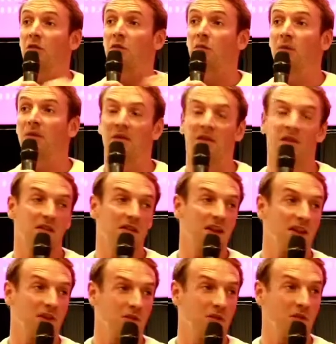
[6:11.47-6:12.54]
pieces,
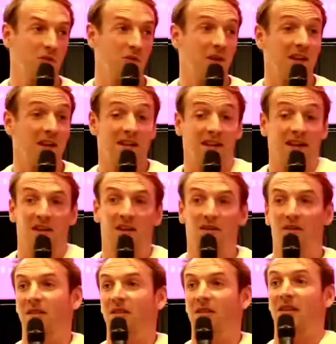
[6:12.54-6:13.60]
like, you know, like tech
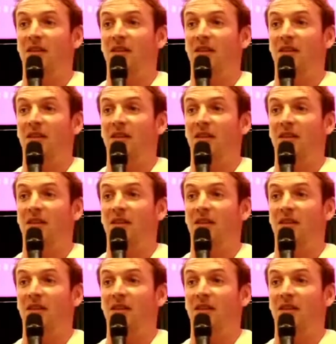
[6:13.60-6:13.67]
devices,